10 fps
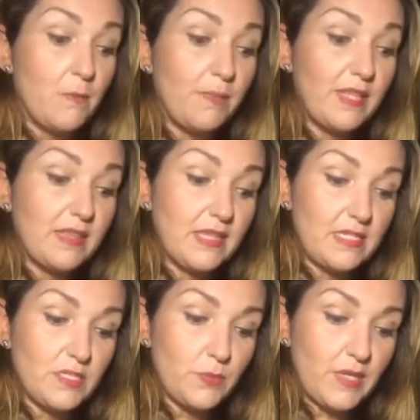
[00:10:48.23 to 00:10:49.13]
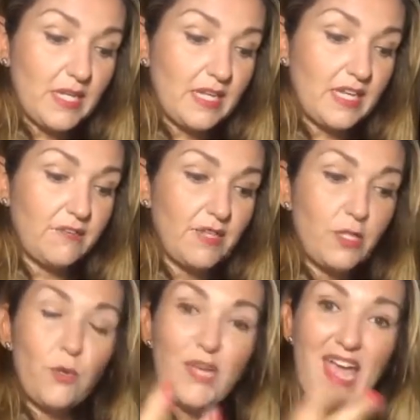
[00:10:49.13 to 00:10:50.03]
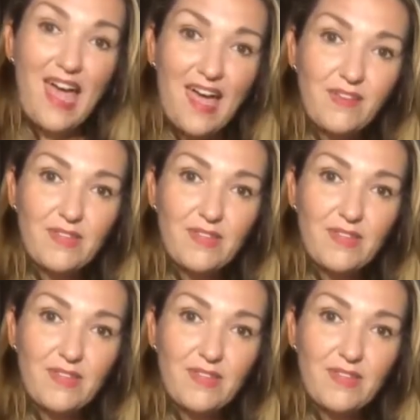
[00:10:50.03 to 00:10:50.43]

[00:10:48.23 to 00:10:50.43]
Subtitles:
But this week, even though we have